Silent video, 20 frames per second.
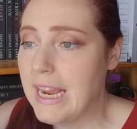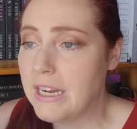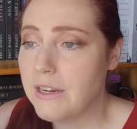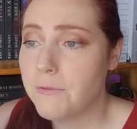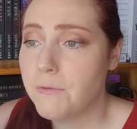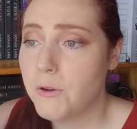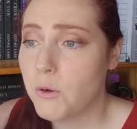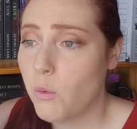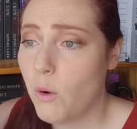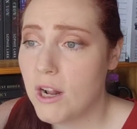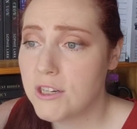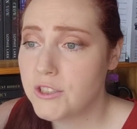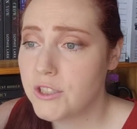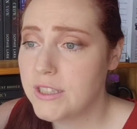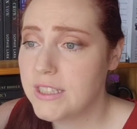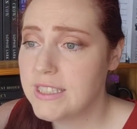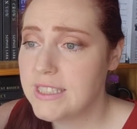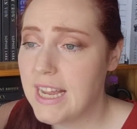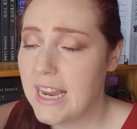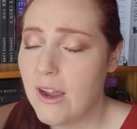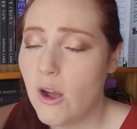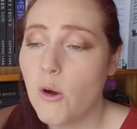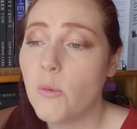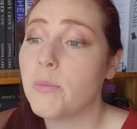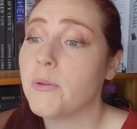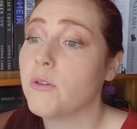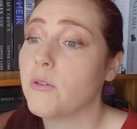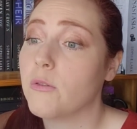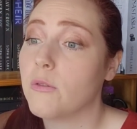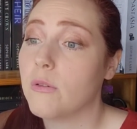and if you're watching this, I
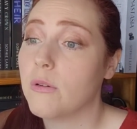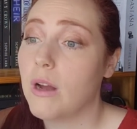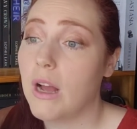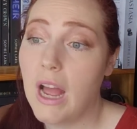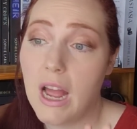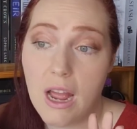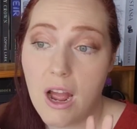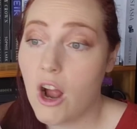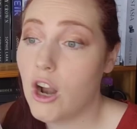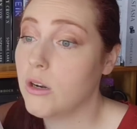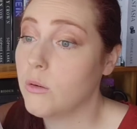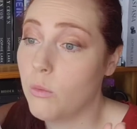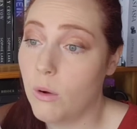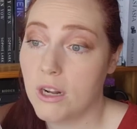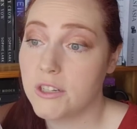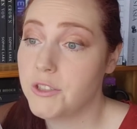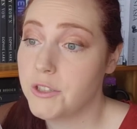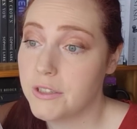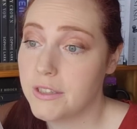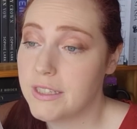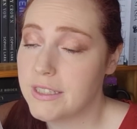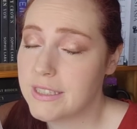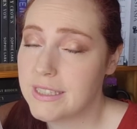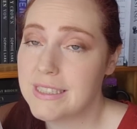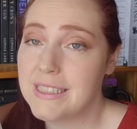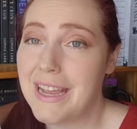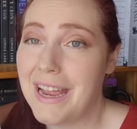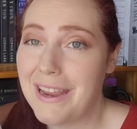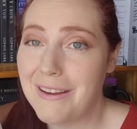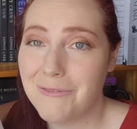hope you aren't watching this
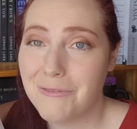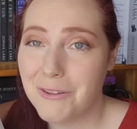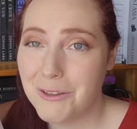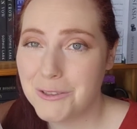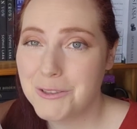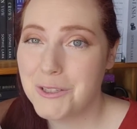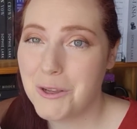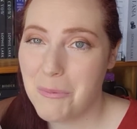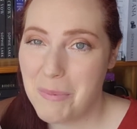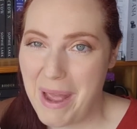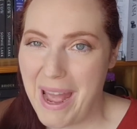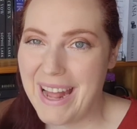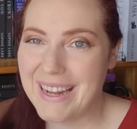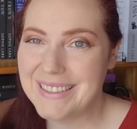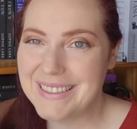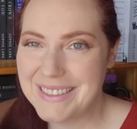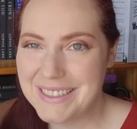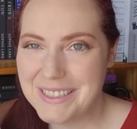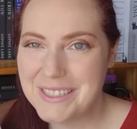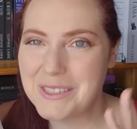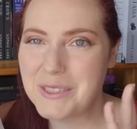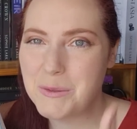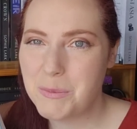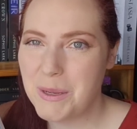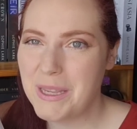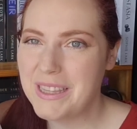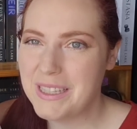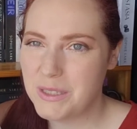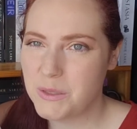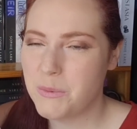because I feel so bad to
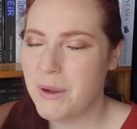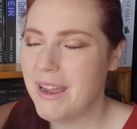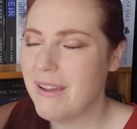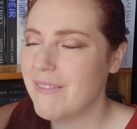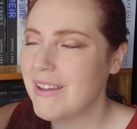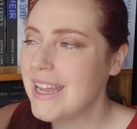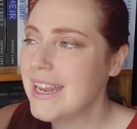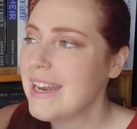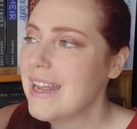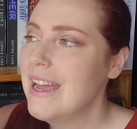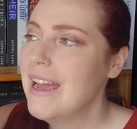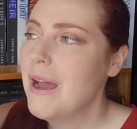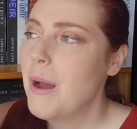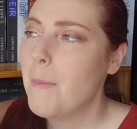speak this way of it.